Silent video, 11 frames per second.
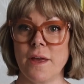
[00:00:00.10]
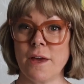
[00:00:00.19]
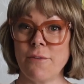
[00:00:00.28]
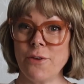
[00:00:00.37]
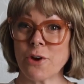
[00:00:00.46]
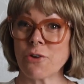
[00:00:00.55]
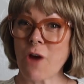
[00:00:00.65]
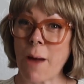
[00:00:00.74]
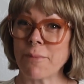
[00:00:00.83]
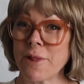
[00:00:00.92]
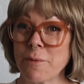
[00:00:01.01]
If you're
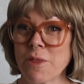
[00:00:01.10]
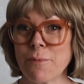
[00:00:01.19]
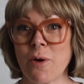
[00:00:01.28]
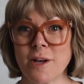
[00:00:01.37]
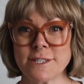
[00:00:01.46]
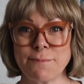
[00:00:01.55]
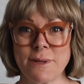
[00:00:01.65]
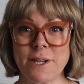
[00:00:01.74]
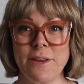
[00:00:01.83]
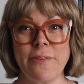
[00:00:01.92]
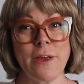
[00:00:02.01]
grappling with the
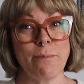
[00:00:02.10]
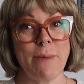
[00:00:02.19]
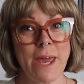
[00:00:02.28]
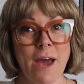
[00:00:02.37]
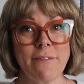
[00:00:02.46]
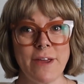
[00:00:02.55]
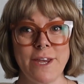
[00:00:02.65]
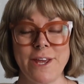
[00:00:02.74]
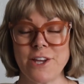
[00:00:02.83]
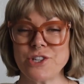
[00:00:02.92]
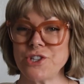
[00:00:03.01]
possibility that you may have
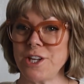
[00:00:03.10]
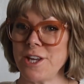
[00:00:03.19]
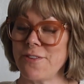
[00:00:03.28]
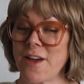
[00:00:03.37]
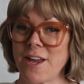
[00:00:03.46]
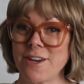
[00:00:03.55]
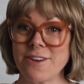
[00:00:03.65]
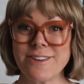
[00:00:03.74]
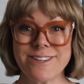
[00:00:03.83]
ADHD, then